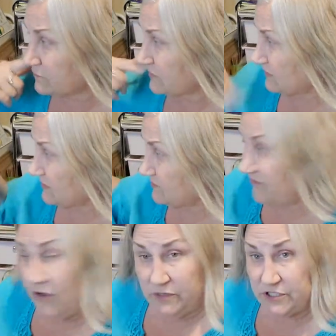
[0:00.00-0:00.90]
So it's
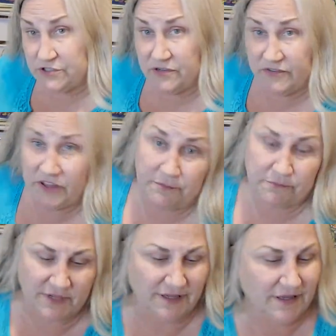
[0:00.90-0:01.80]
fall, winter's over there.
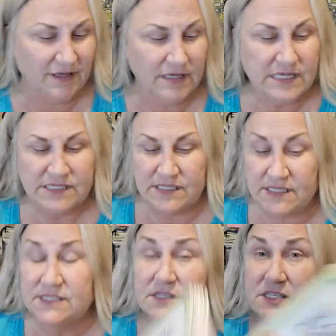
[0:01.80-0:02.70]
So
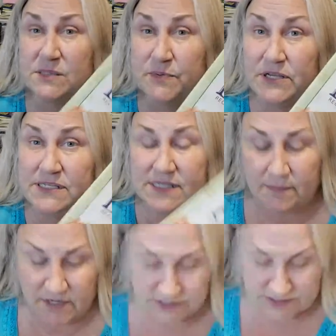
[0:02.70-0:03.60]
these are the spring,
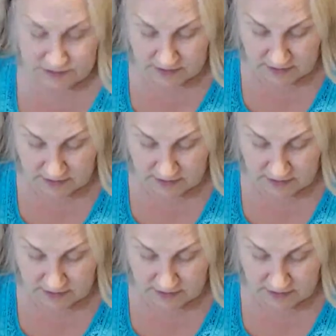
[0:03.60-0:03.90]
summers.